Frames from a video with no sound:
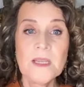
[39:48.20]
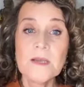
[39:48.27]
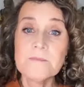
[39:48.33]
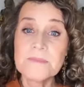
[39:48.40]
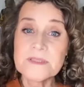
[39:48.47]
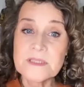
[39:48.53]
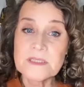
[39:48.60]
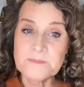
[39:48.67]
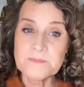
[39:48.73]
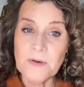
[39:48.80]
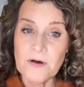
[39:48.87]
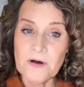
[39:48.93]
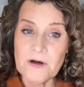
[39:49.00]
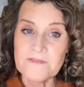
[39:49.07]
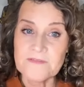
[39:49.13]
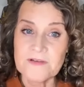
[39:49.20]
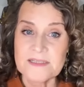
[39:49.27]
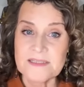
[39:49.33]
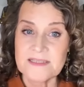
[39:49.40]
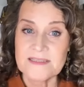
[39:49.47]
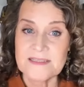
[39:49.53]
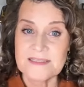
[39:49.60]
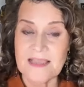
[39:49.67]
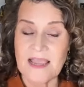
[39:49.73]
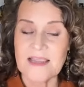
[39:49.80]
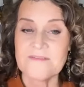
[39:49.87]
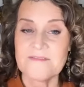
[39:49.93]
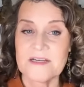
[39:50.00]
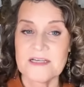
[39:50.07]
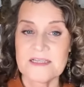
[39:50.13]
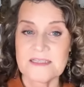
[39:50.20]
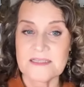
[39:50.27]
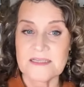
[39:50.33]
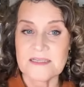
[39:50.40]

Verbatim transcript: But this part of us inside of us